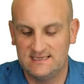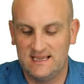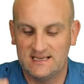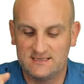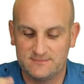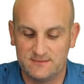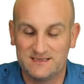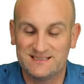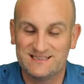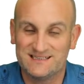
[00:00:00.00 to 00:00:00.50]

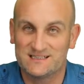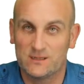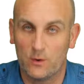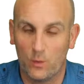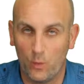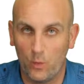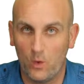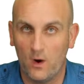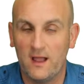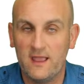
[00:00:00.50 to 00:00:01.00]
Yes, because it's the
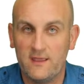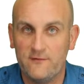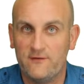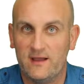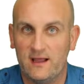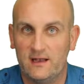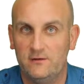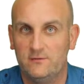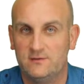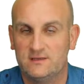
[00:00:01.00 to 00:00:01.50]
y
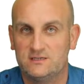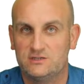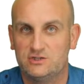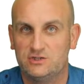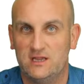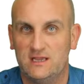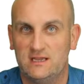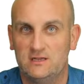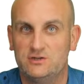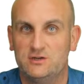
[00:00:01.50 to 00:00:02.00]
value that's
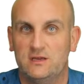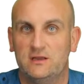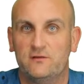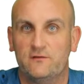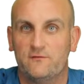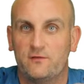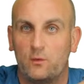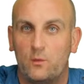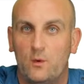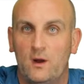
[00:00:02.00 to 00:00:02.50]
changing.
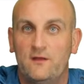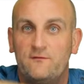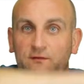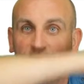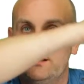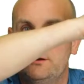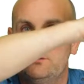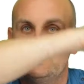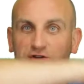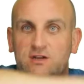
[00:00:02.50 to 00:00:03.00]
So if the y
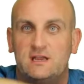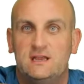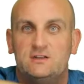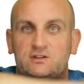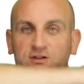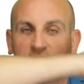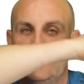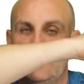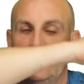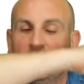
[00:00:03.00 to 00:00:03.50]
value is
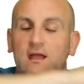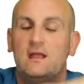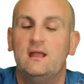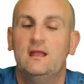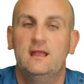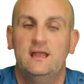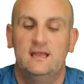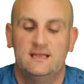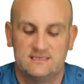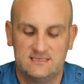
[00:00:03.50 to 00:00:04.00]
changing,
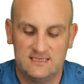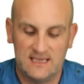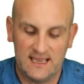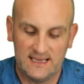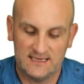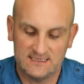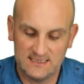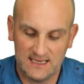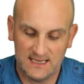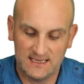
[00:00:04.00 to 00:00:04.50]
it's the
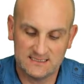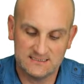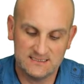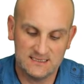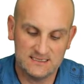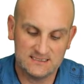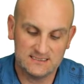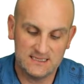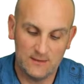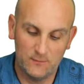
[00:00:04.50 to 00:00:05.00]

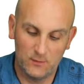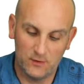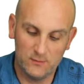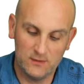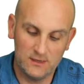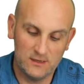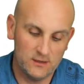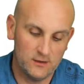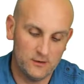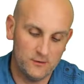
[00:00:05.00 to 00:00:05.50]
x-axis. Then what do
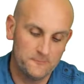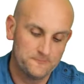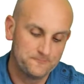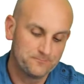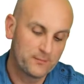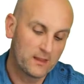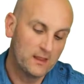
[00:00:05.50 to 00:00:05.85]
we do?